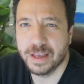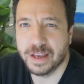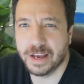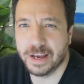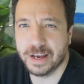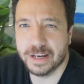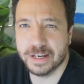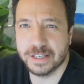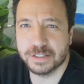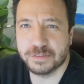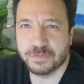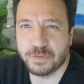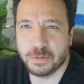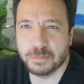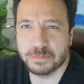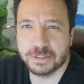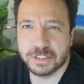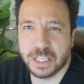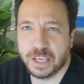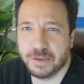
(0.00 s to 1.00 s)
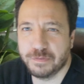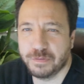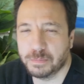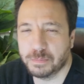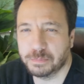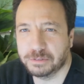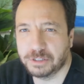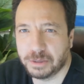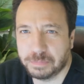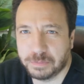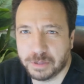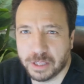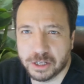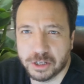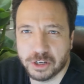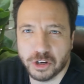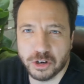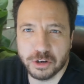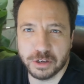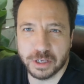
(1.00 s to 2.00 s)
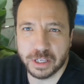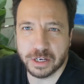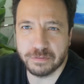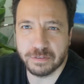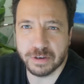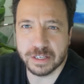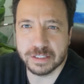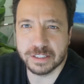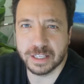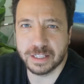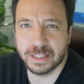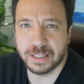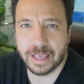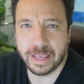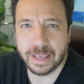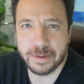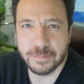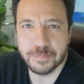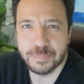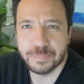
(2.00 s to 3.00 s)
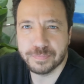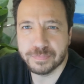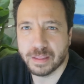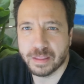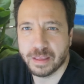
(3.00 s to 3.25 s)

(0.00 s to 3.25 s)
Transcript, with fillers: It's from Steve from Crypto Crew University.